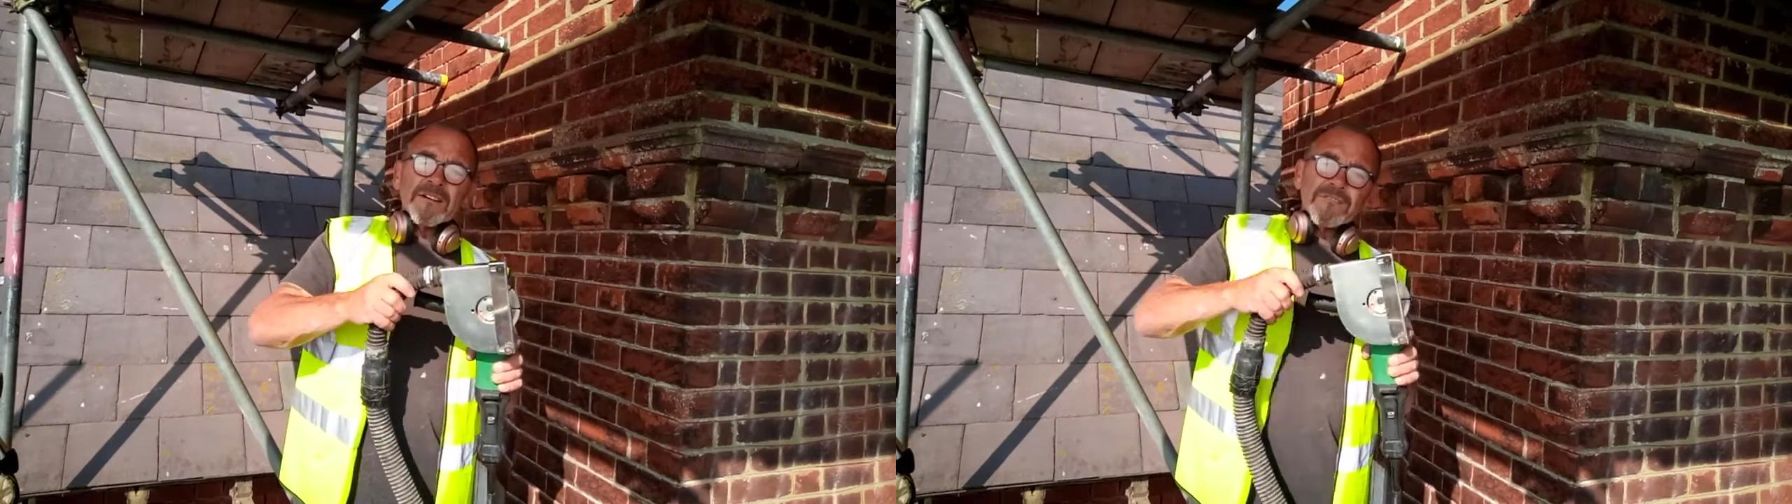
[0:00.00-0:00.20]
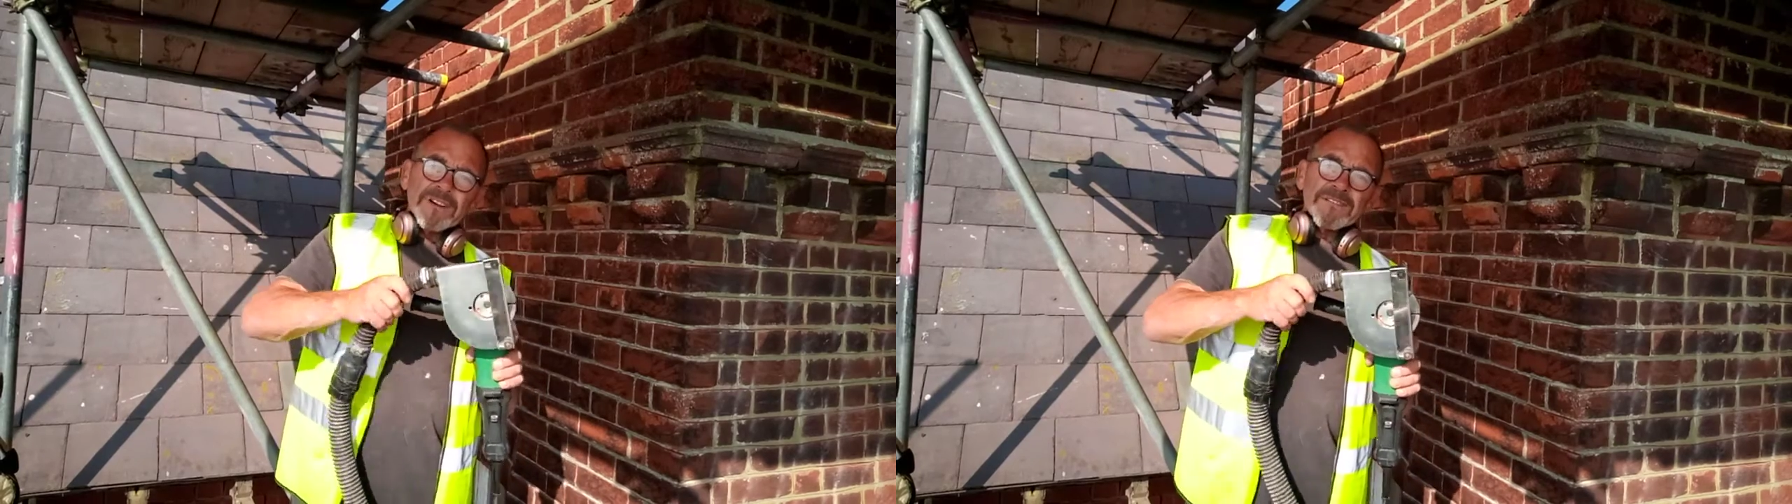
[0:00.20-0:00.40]

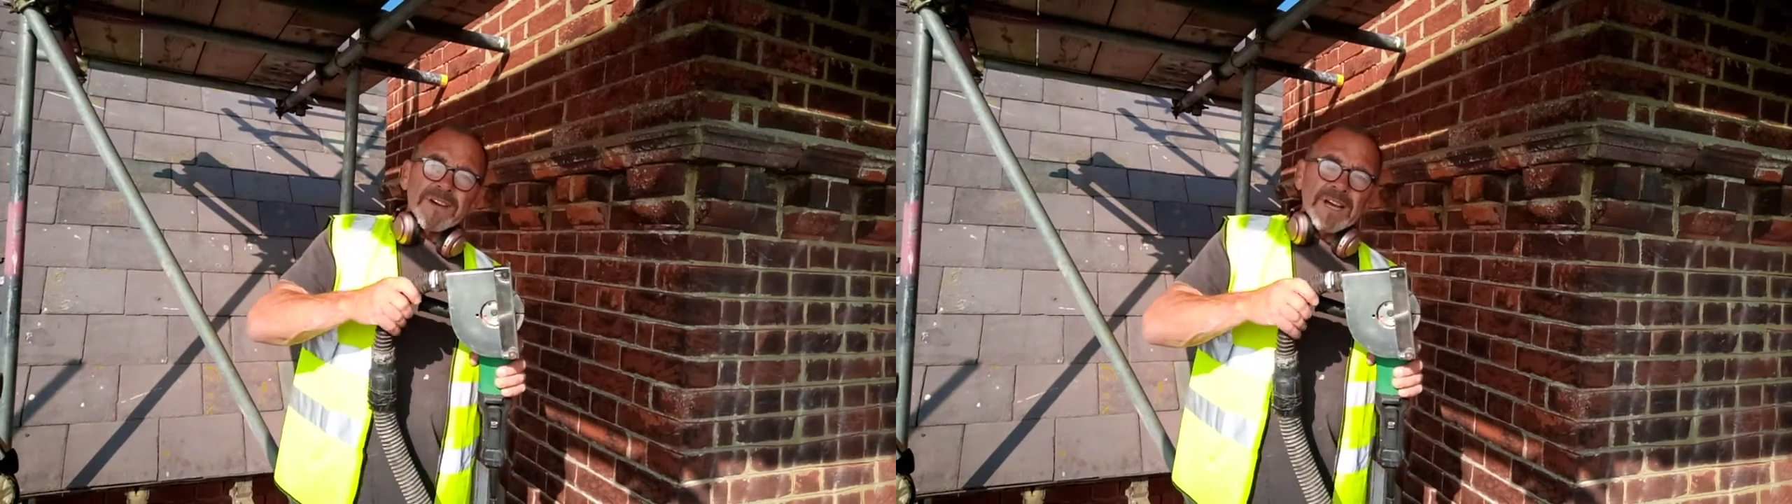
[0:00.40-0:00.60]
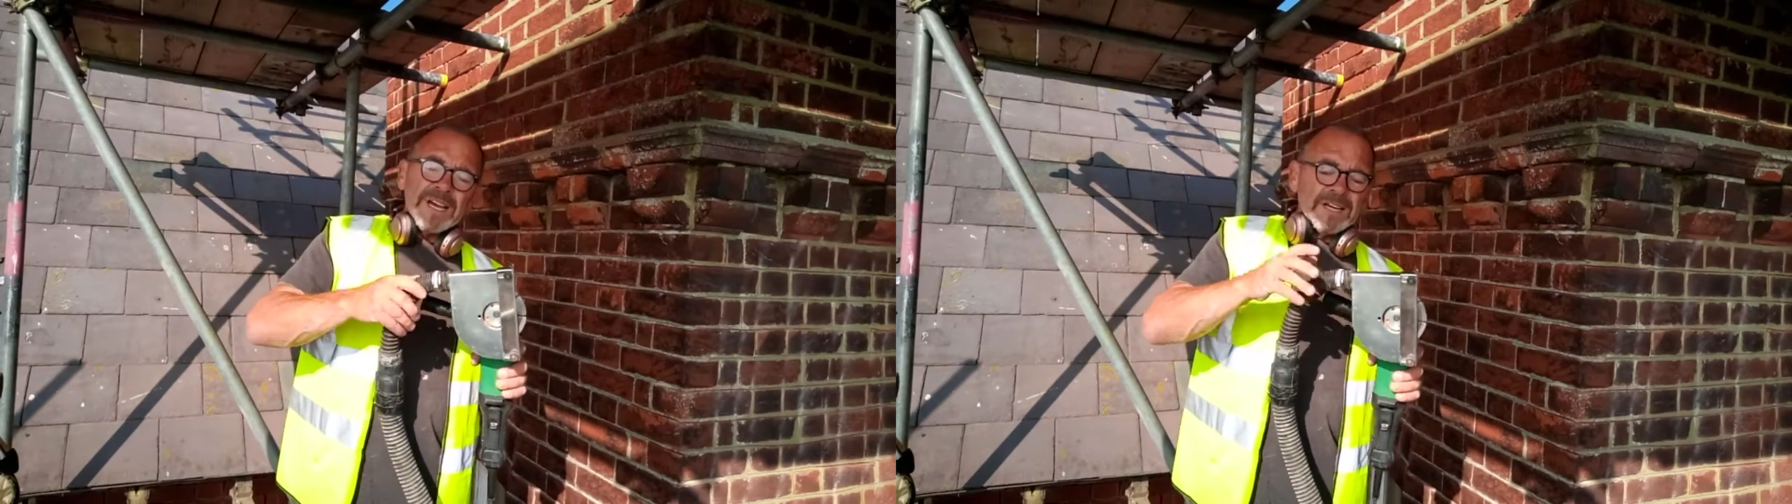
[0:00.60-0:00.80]

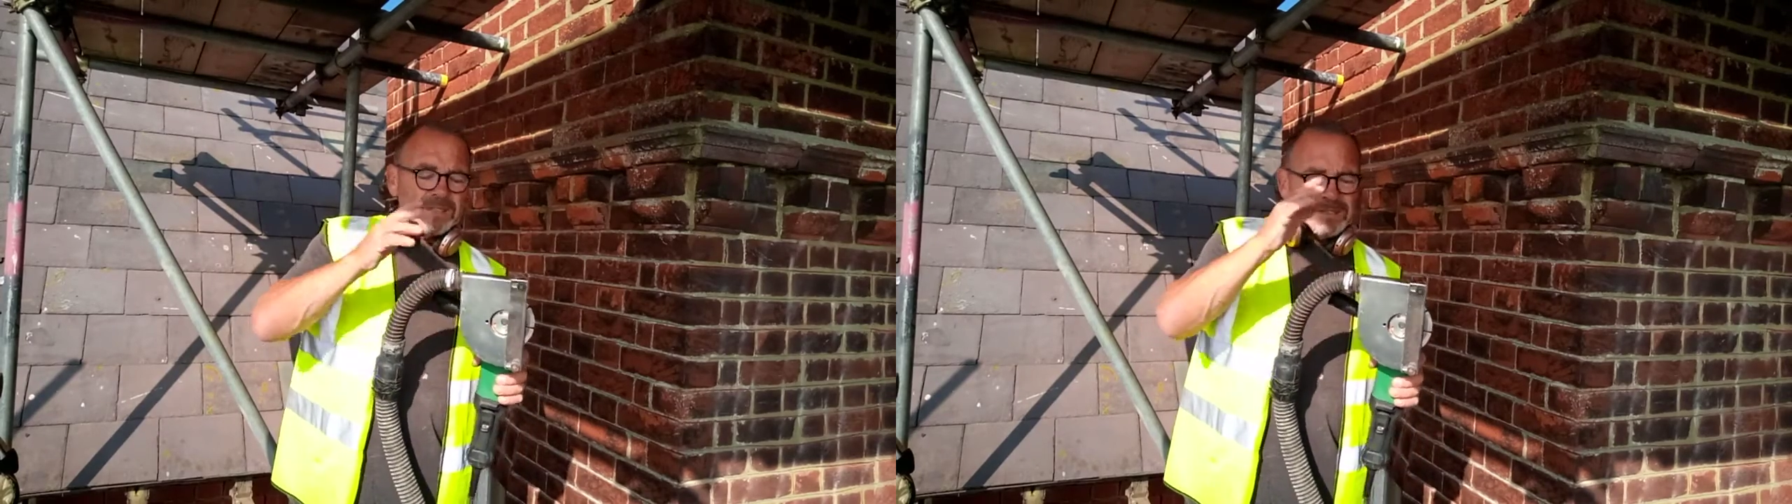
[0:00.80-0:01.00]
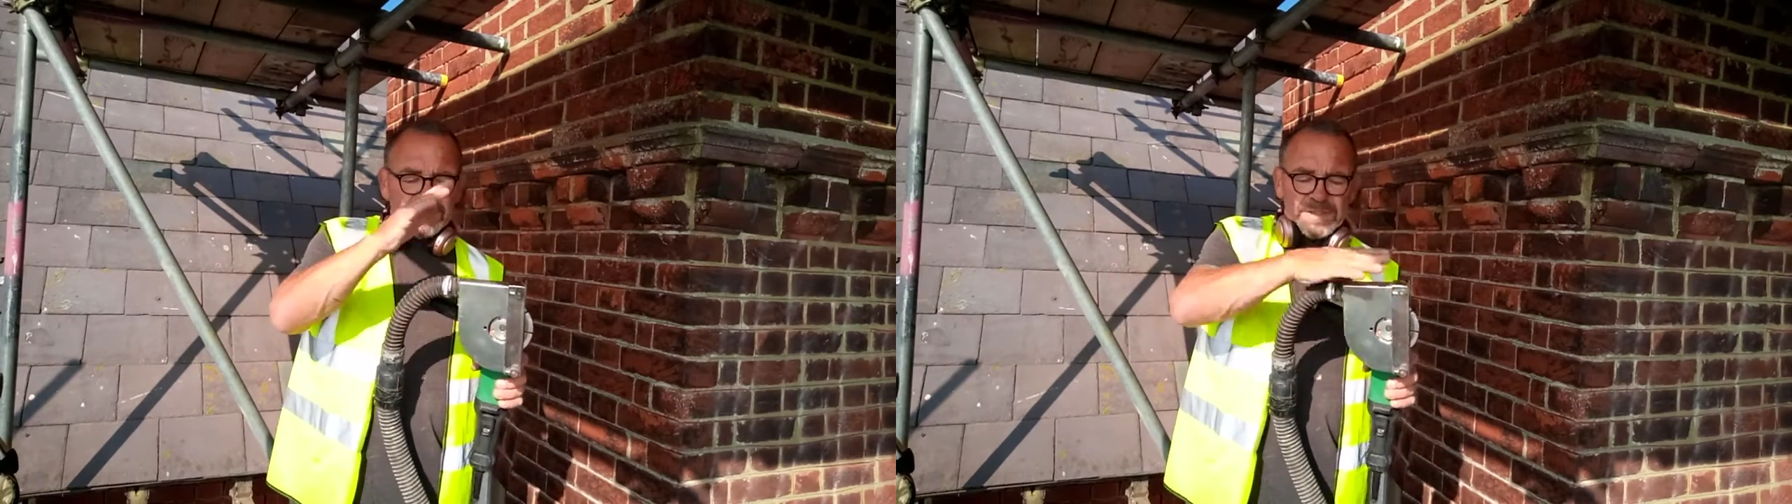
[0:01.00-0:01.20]
refit it,
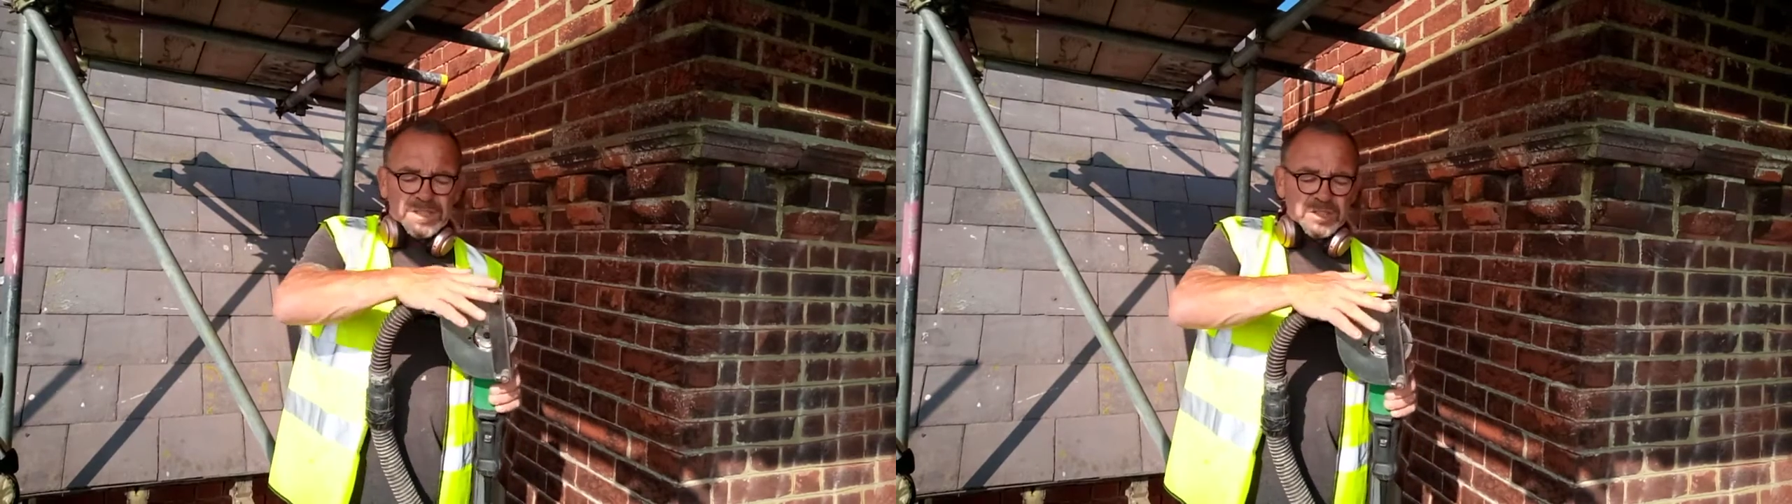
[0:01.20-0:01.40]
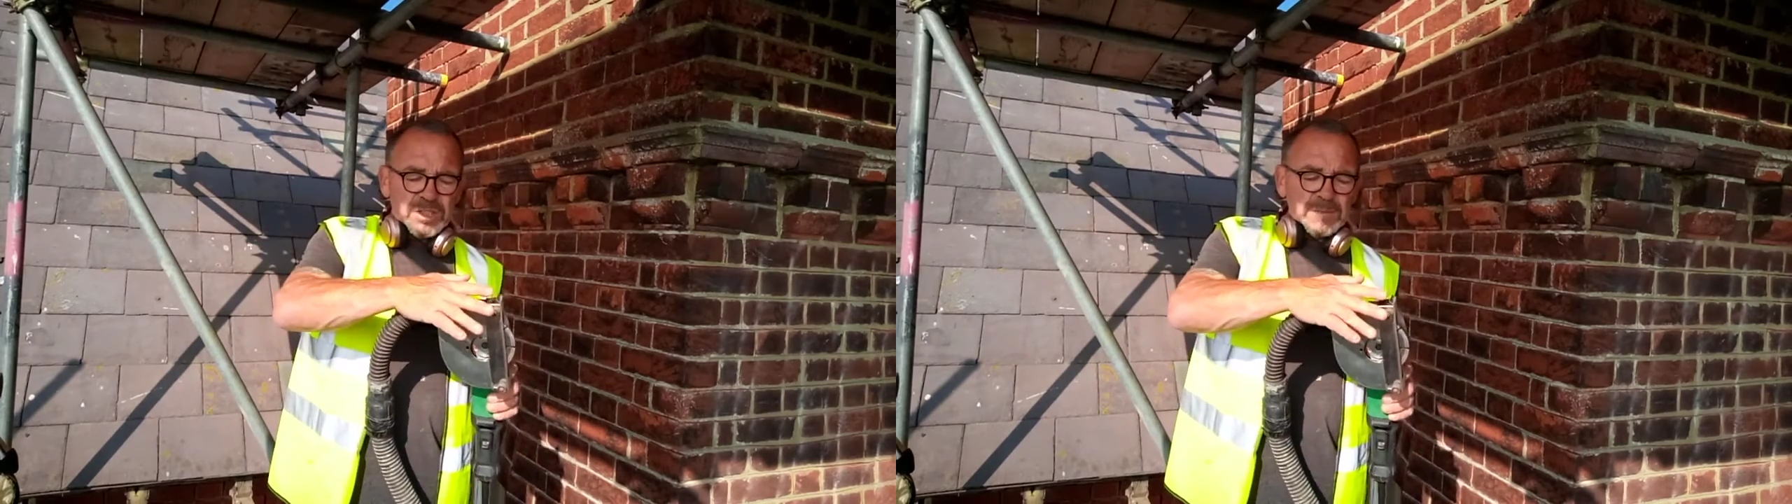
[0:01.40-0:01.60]
fit
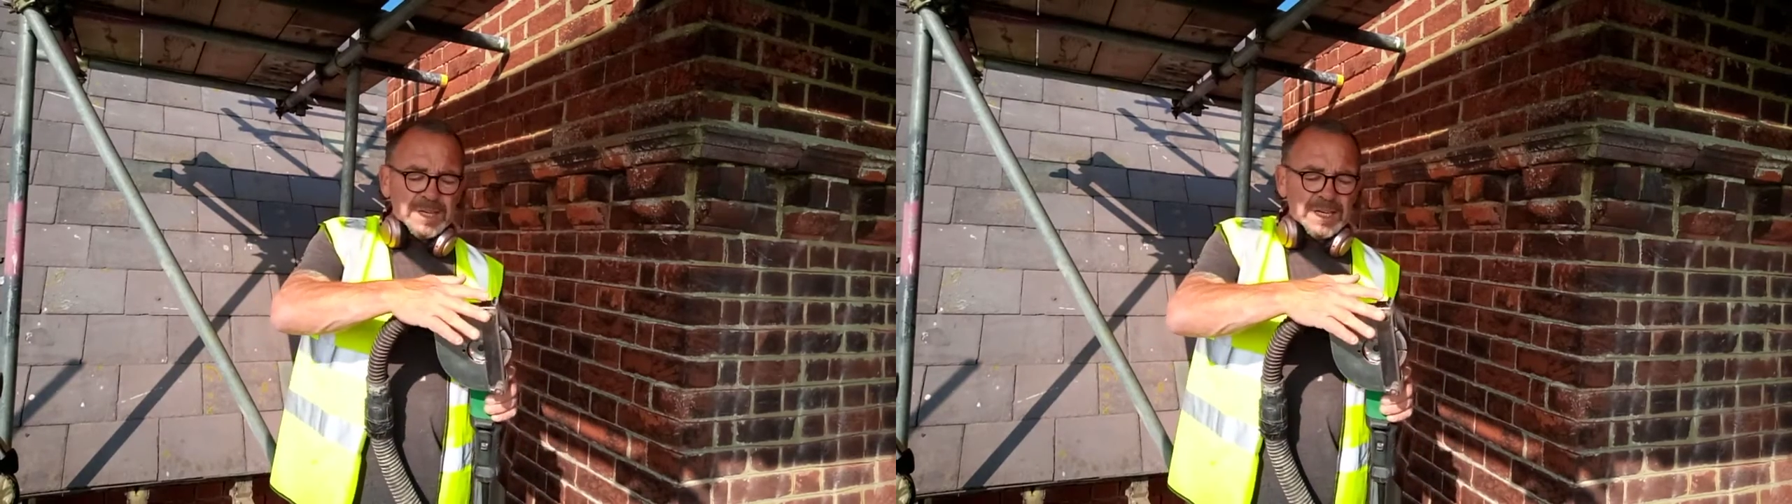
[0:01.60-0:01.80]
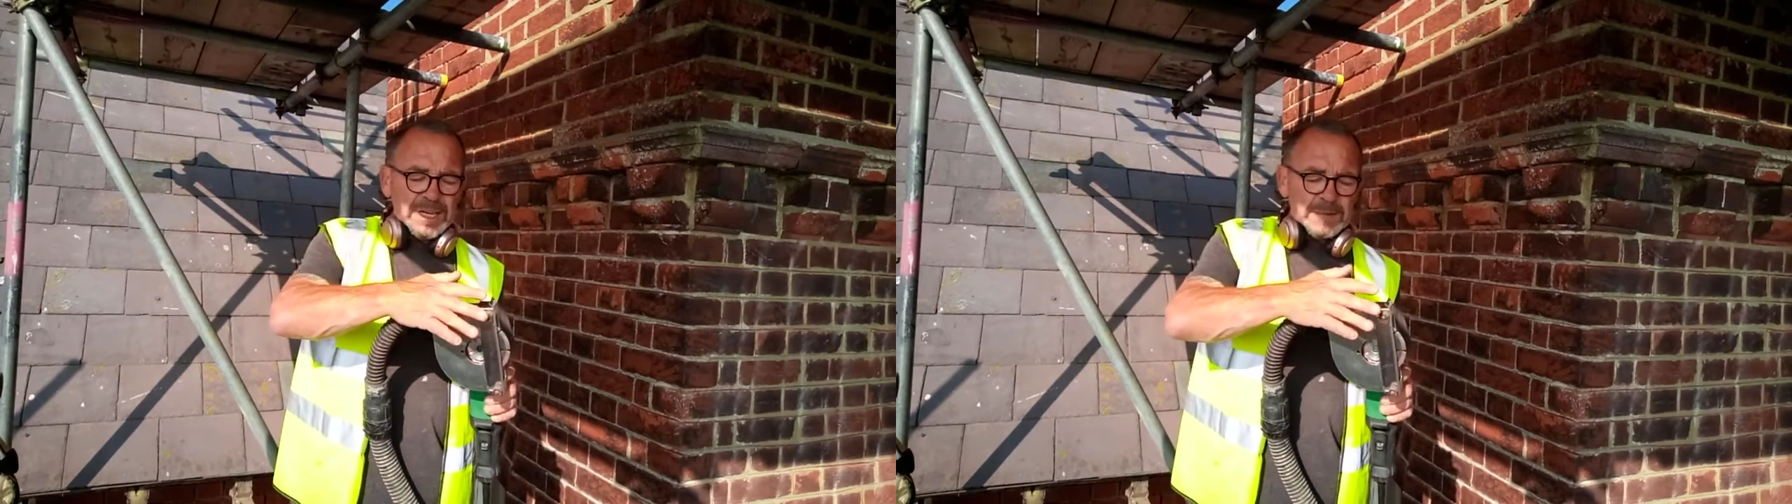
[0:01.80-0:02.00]
the
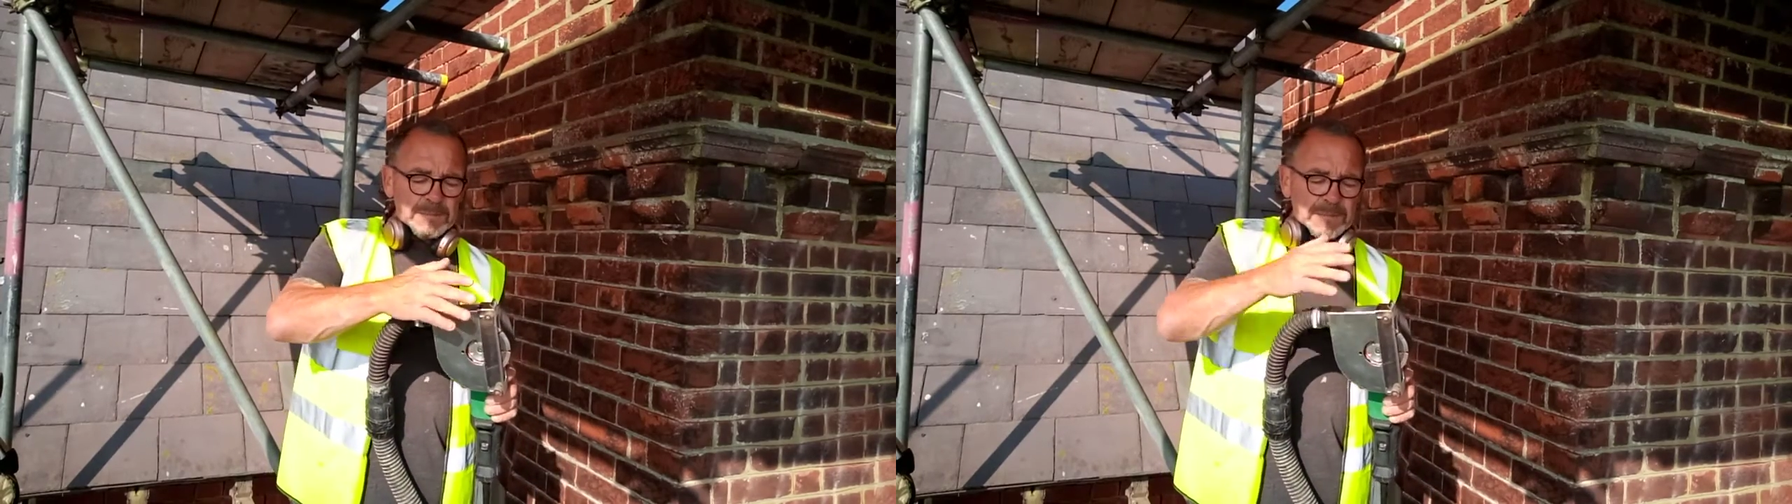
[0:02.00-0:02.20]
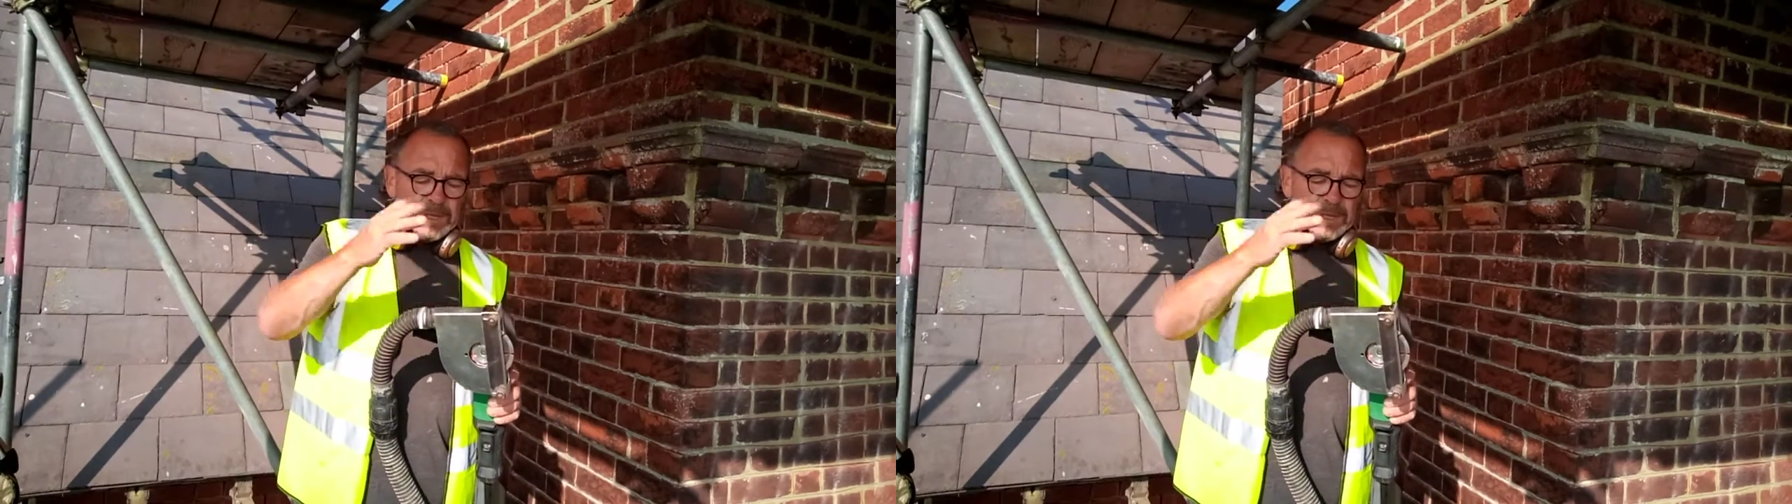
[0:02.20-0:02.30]
Jubilee clip.